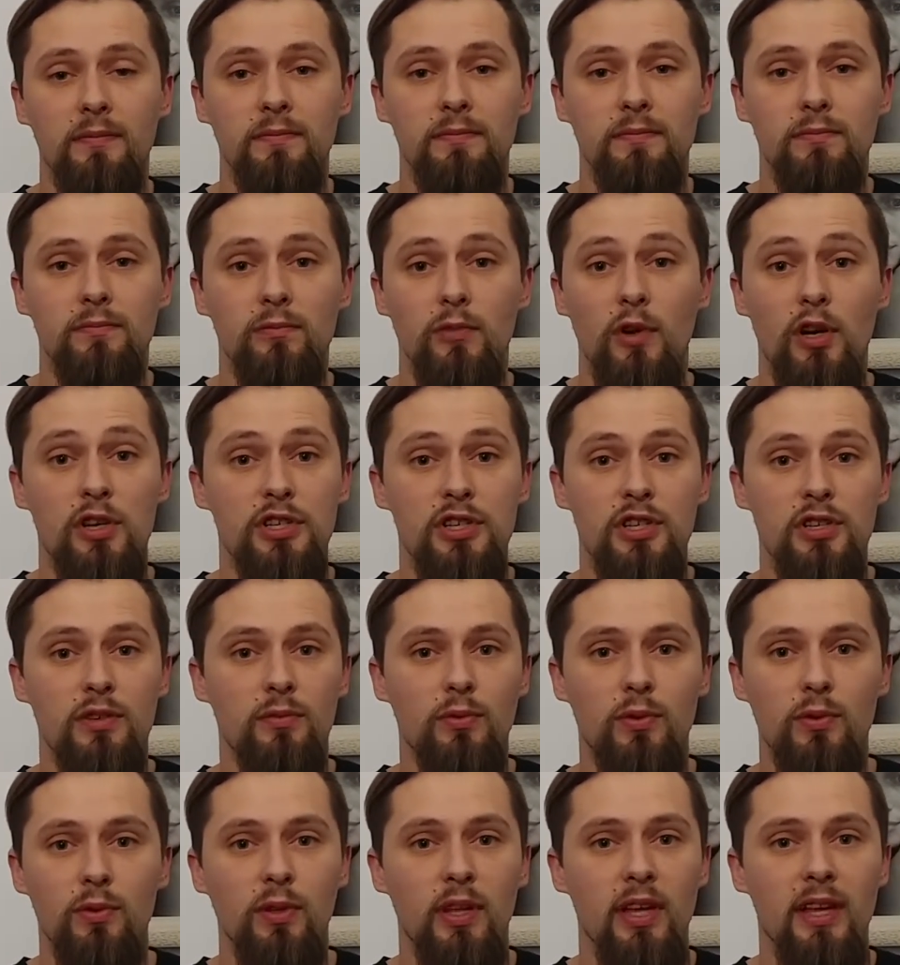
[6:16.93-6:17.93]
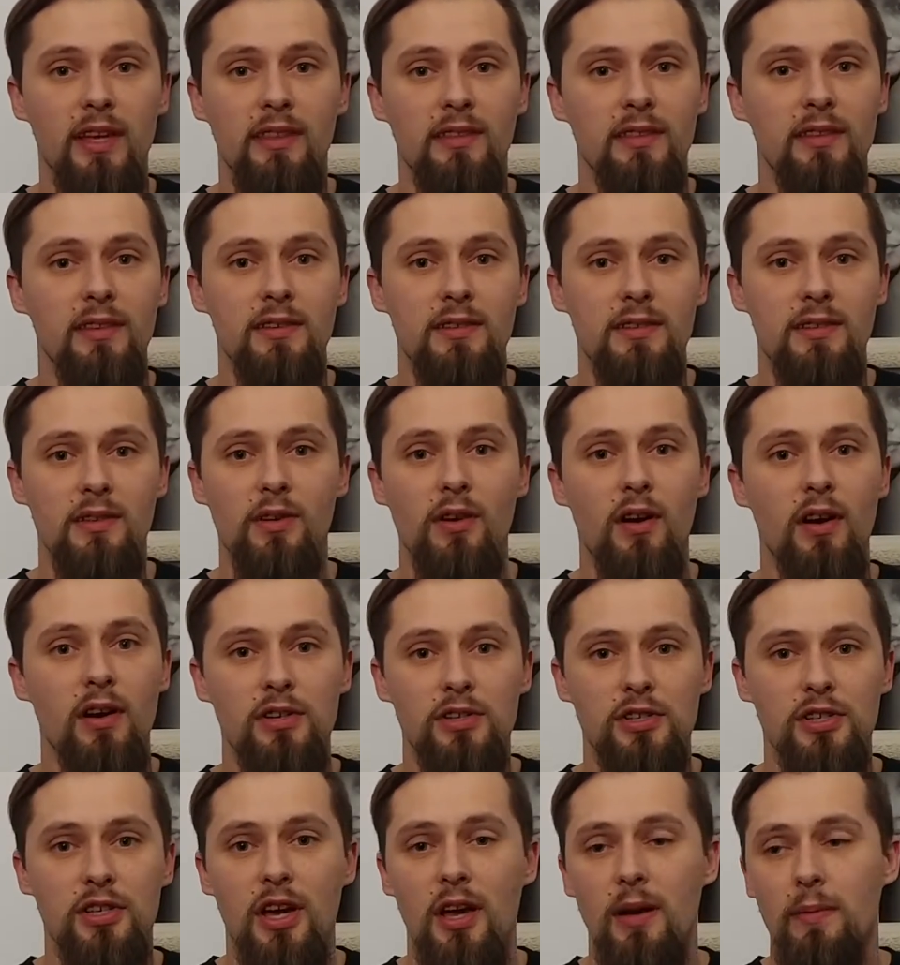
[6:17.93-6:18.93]
Russian roulette the cigar
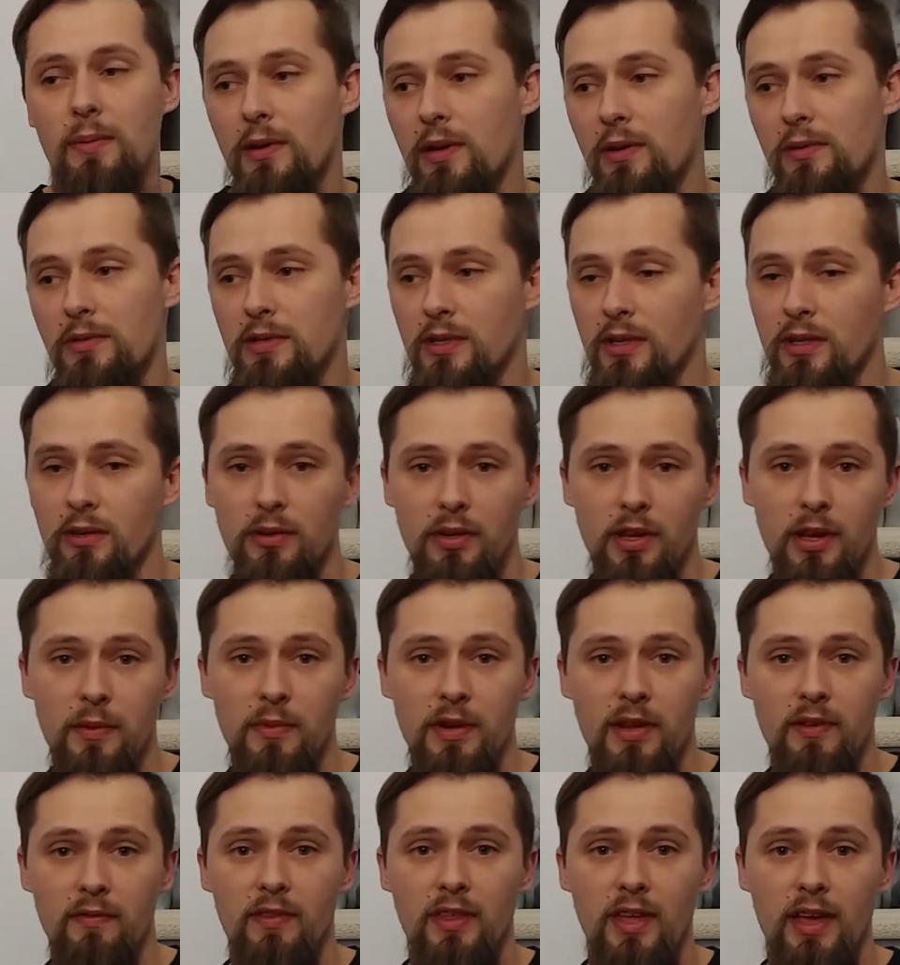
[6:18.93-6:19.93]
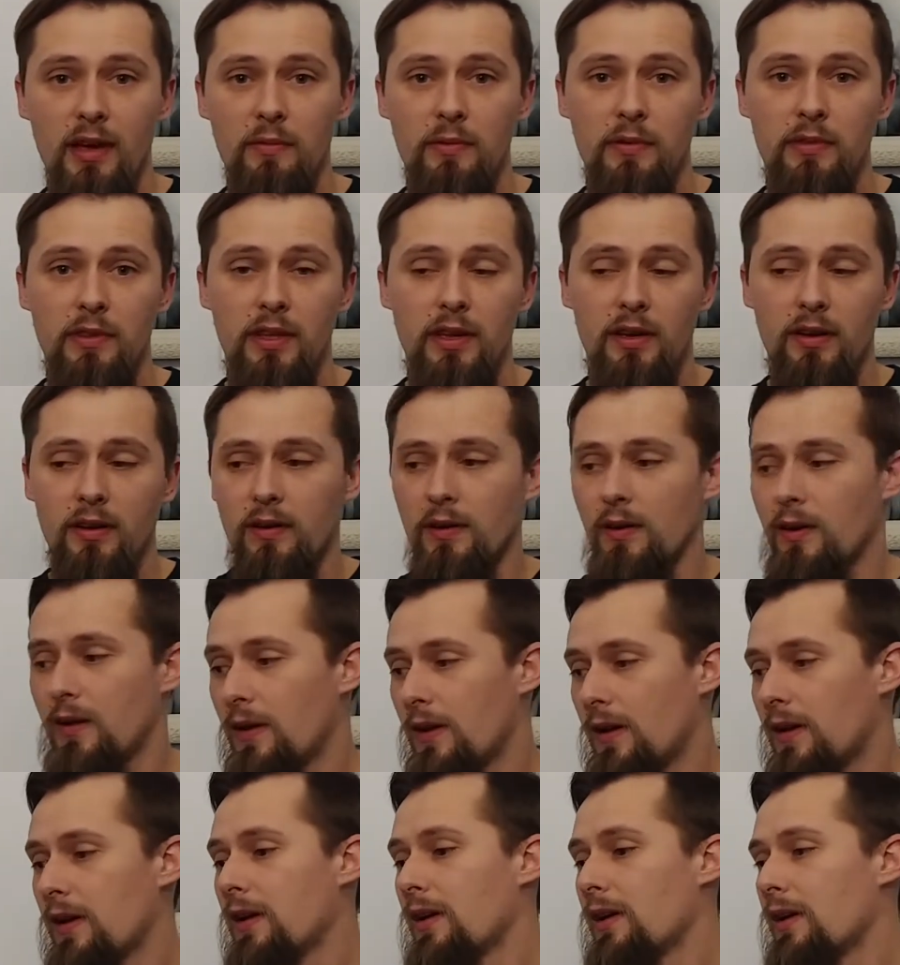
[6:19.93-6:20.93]
shop, and I was like, okay, I'm going to have that one there,
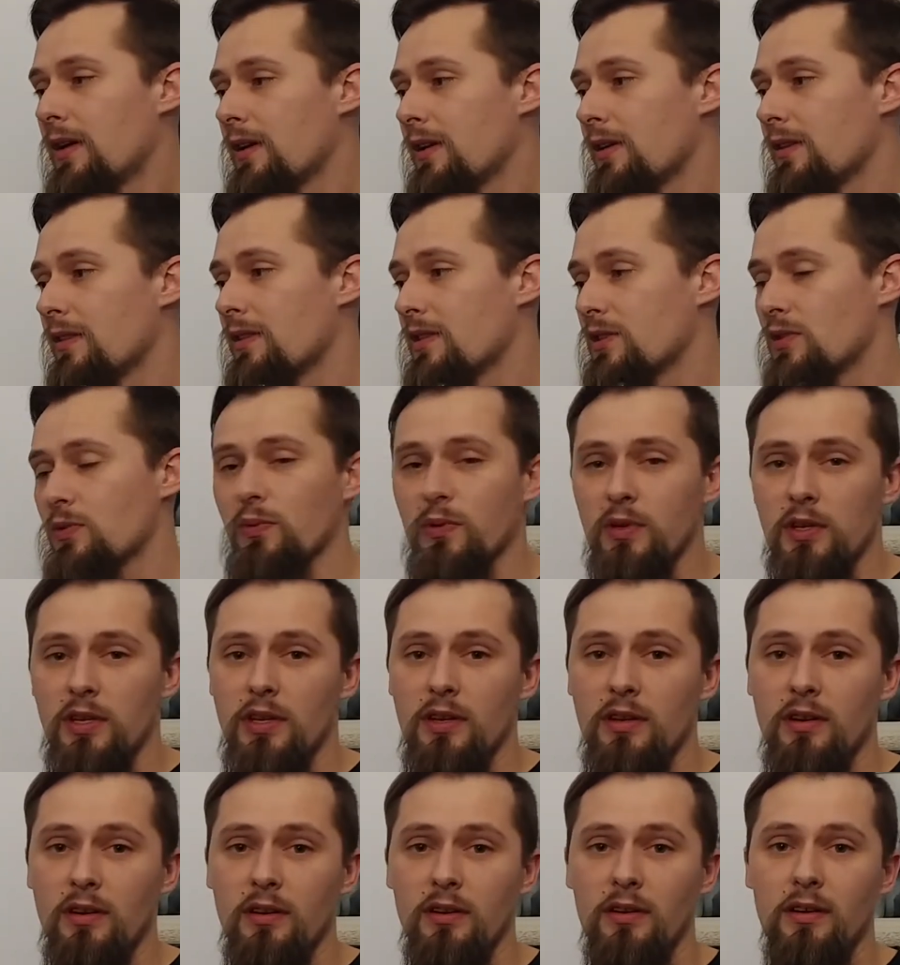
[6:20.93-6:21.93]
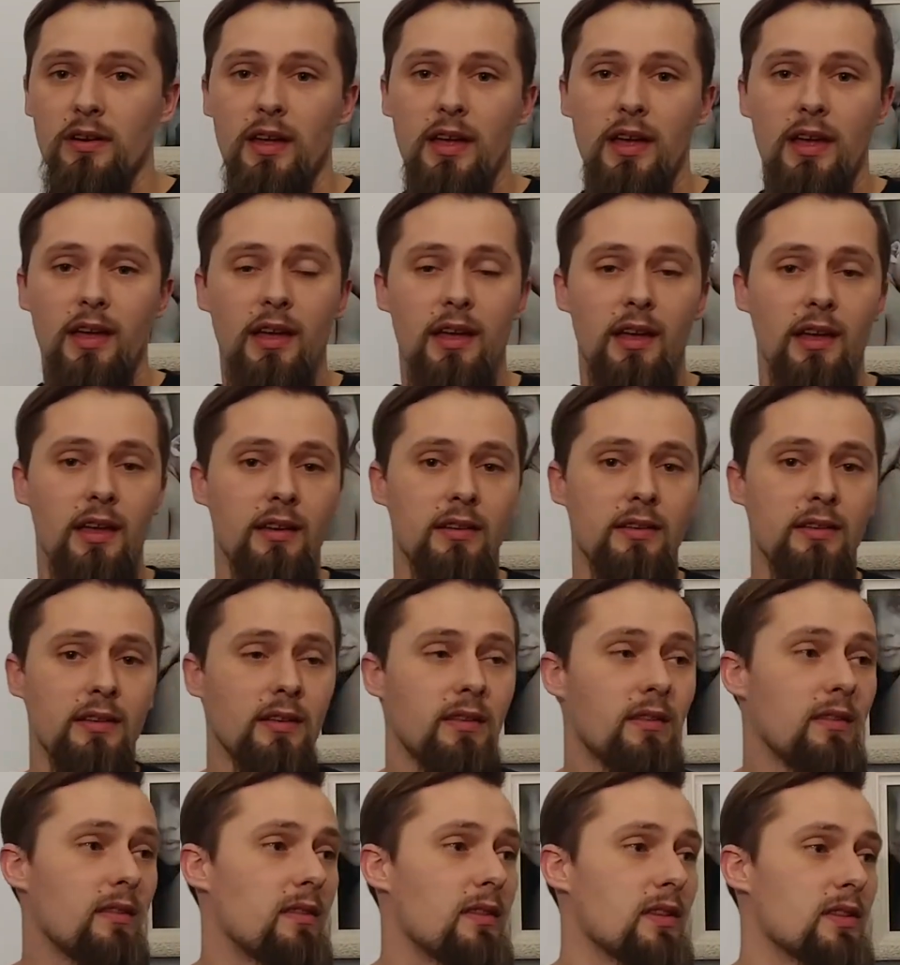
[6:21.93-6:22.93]
this one here, and
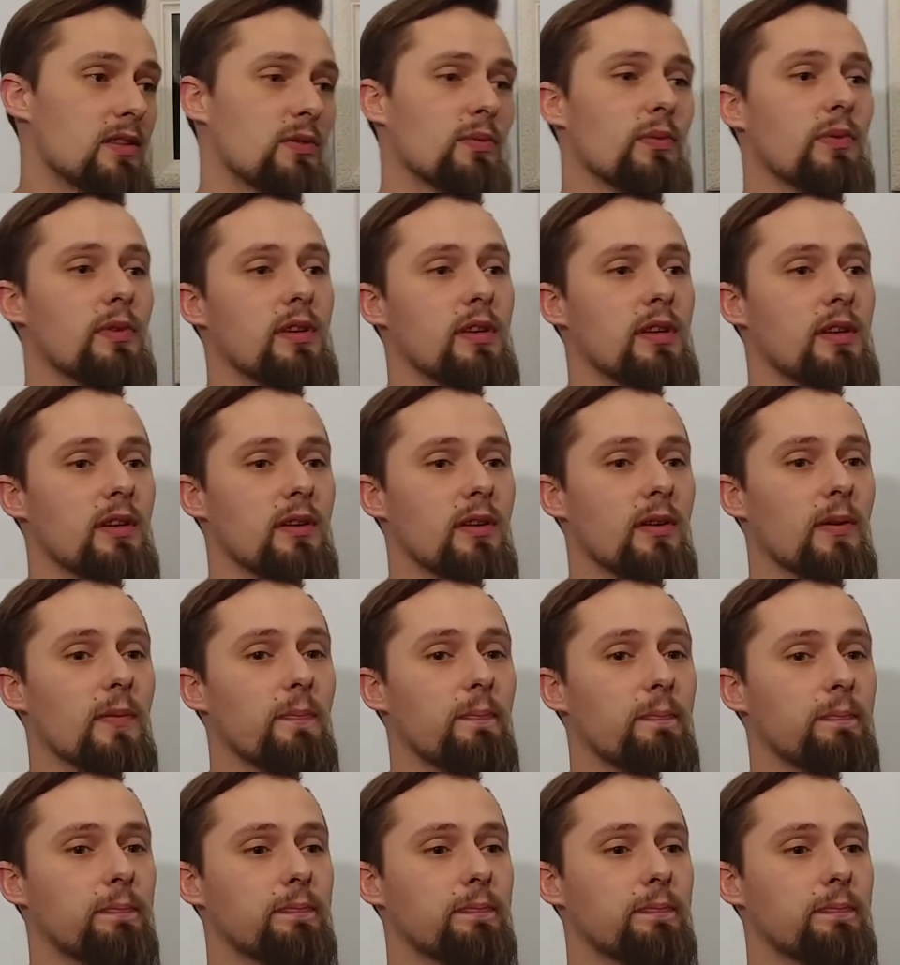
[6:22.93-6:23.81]
this one here.